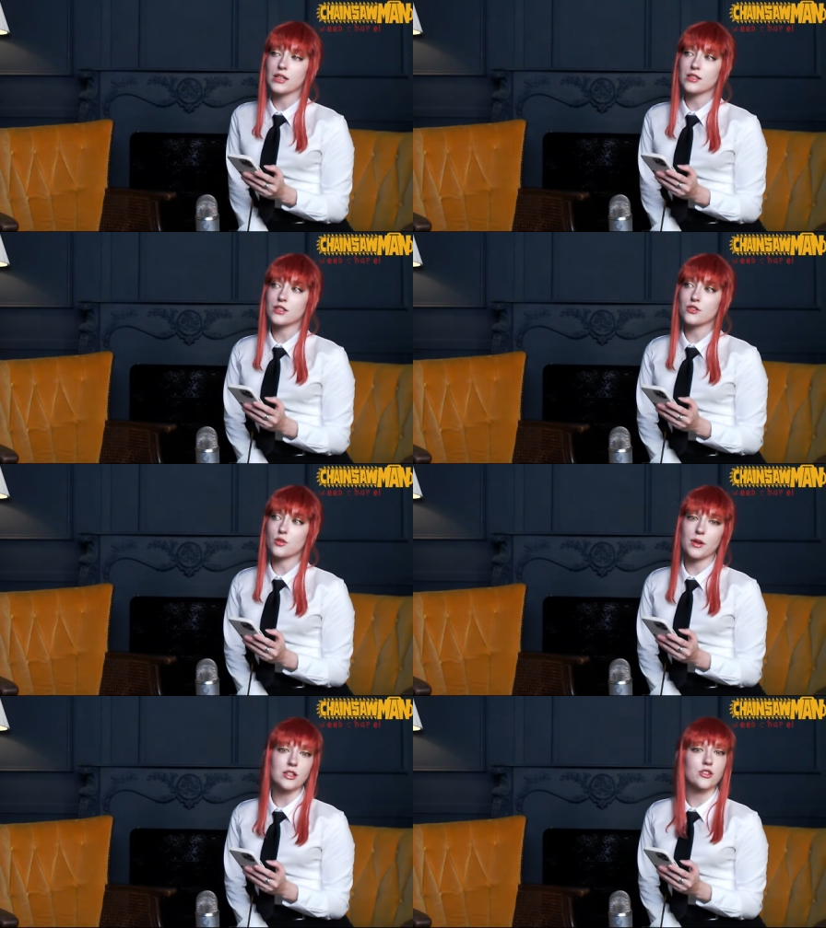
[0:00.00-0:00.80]

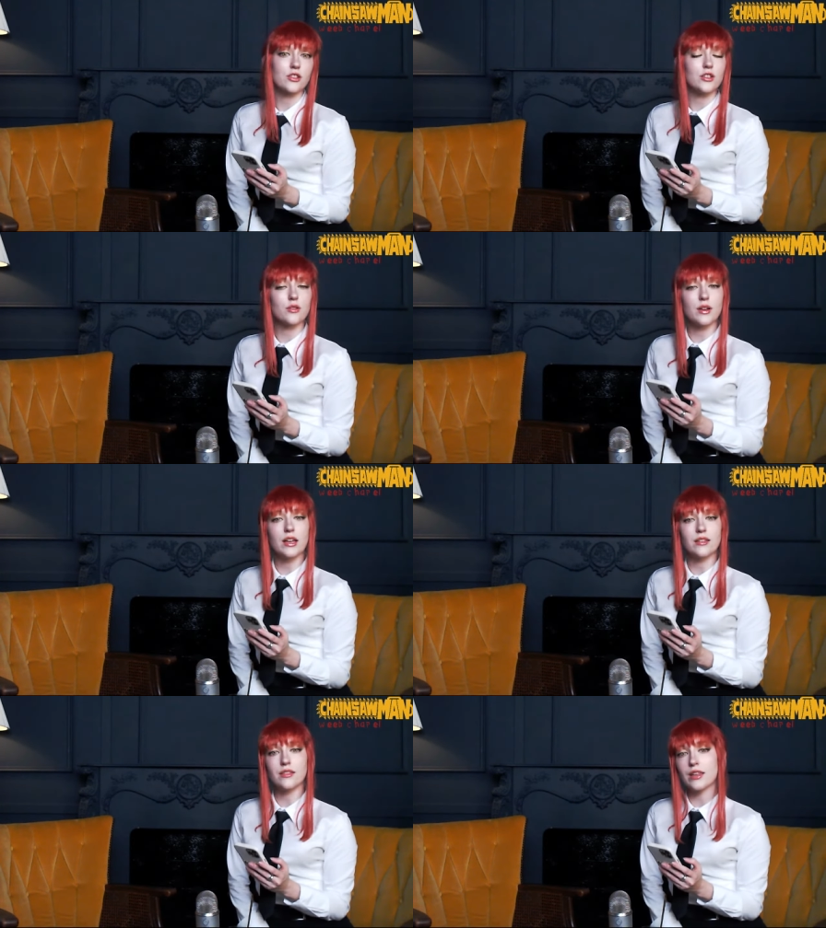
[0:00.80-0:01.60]
situation you're
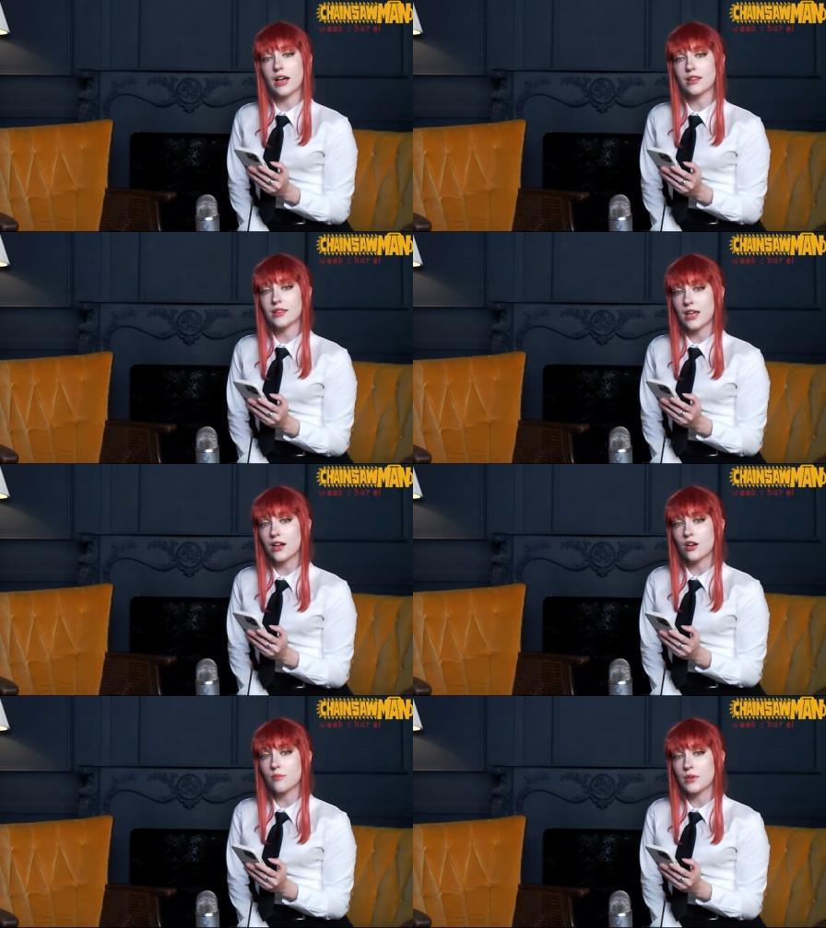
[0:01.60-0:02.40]
in that they
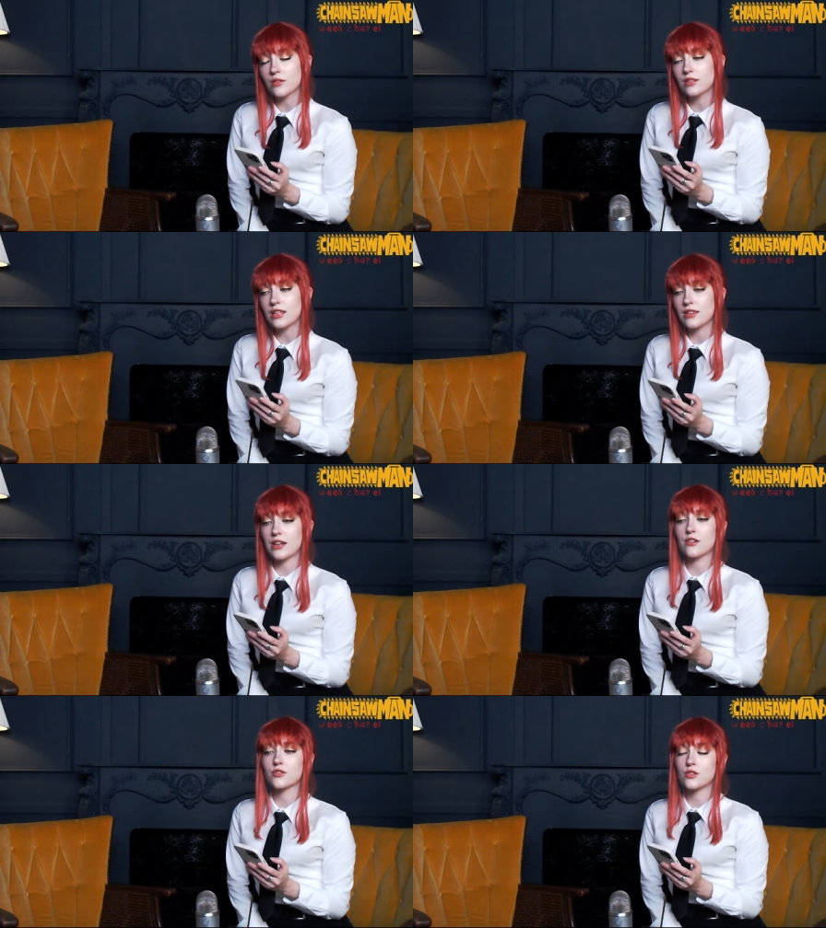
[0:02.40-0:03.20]
are merely
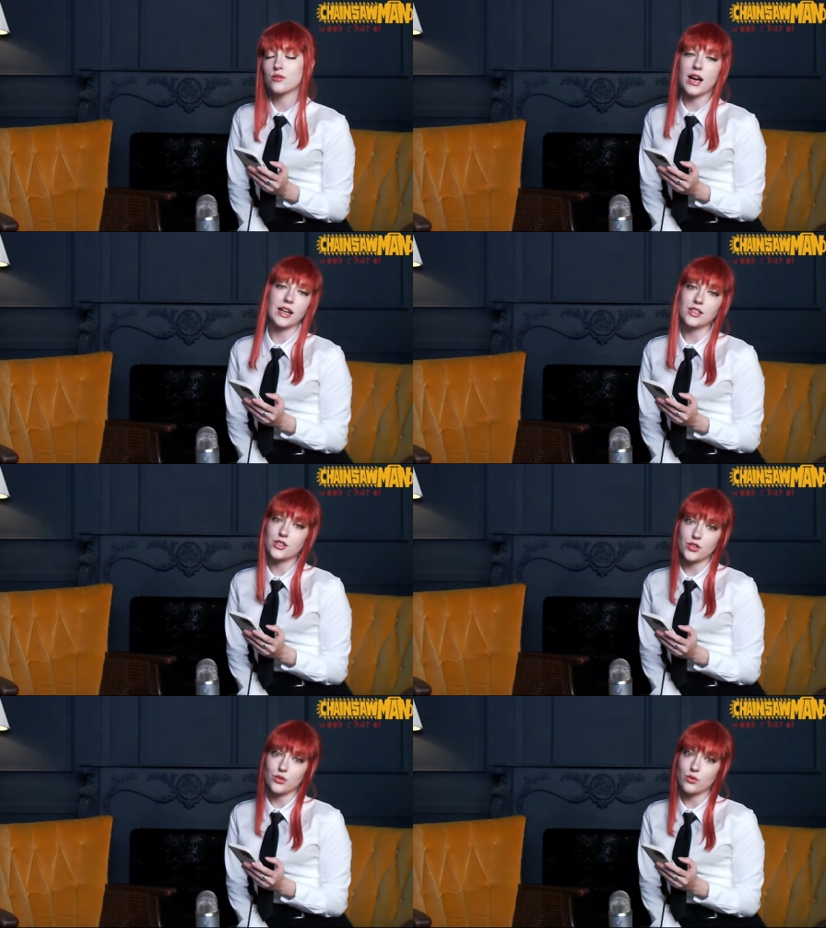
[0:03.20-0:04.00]
there to guide
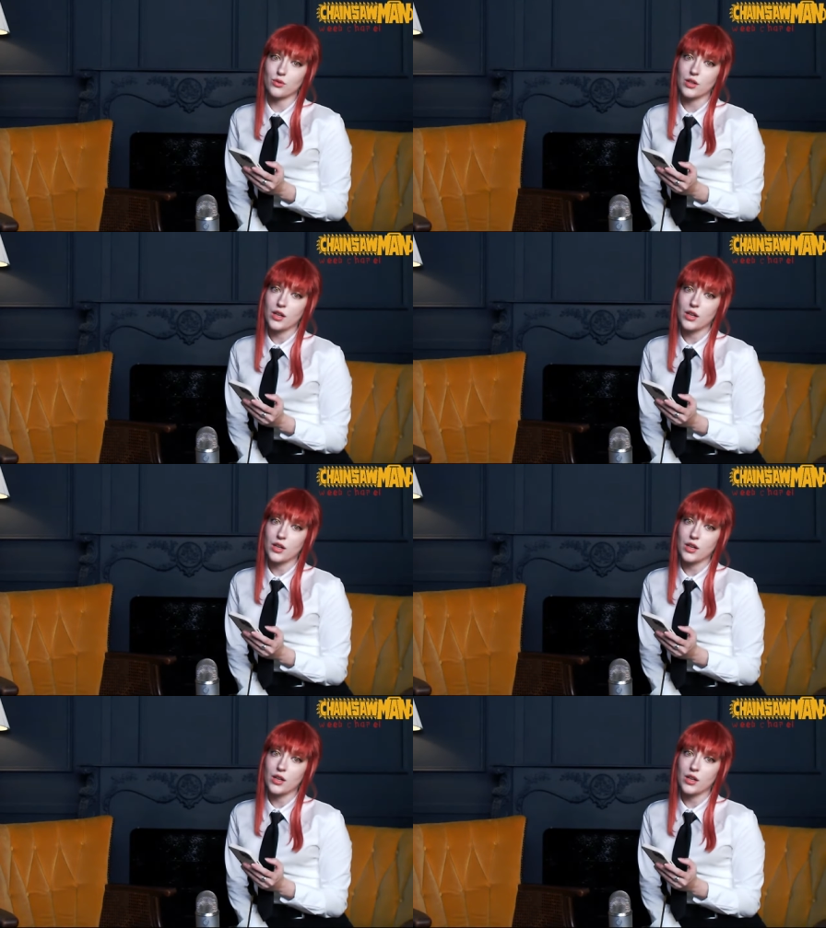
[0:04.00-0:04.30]
you